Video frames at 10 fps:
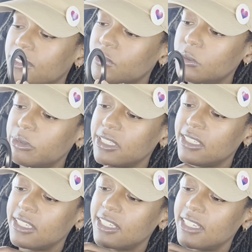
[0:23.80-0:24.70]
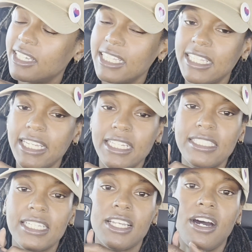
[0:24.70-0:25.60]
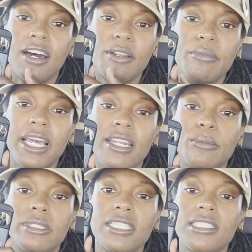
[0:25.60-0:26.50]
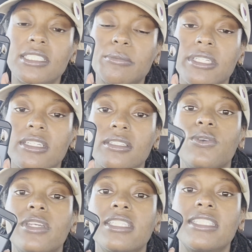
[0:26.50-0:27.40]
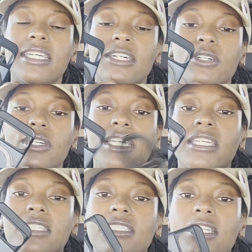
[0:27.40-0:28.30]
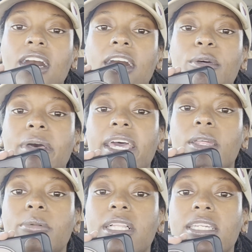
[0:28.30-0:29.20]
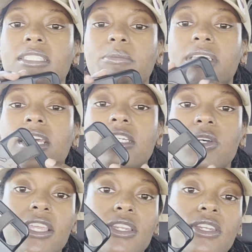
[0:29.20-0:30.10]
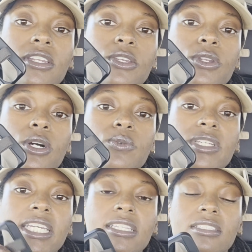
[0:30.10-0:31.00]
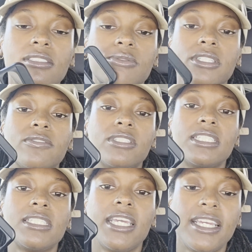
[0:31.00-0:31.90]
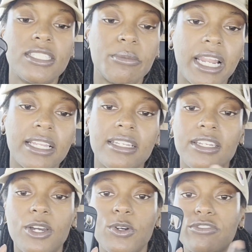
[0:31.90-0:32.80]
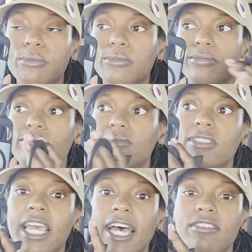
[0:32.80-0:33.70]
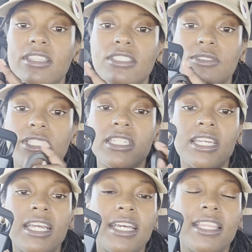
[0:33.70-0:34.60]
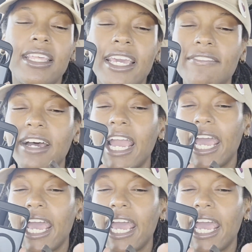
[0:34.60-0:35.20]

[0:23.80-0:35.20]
would be that it's an automatic placement. You can tell it's an automatic placement. You don't need this ring for this case, but I know from having this ring that if I